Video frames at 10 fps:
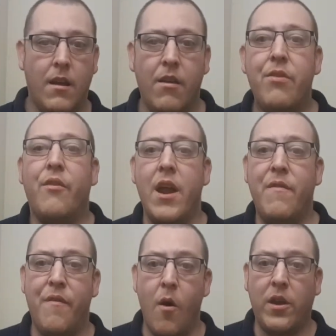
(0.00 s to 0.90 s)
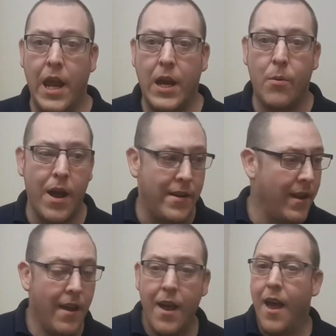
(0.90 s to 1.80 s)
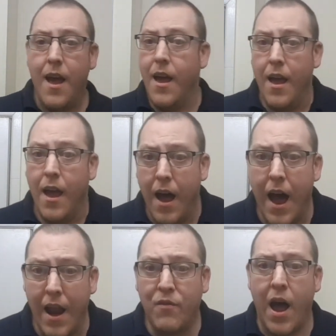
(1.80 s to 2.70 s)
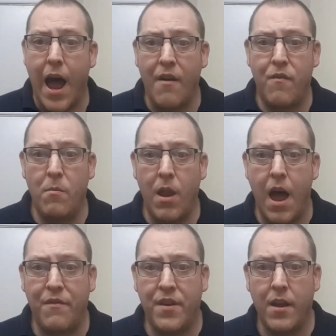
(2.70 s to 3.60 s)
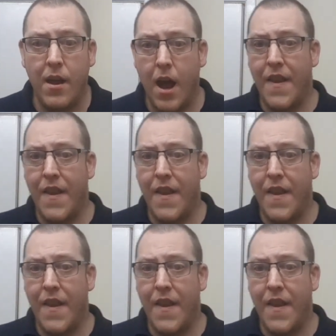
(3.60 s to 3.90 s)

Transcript: £3, and I've got half of them left,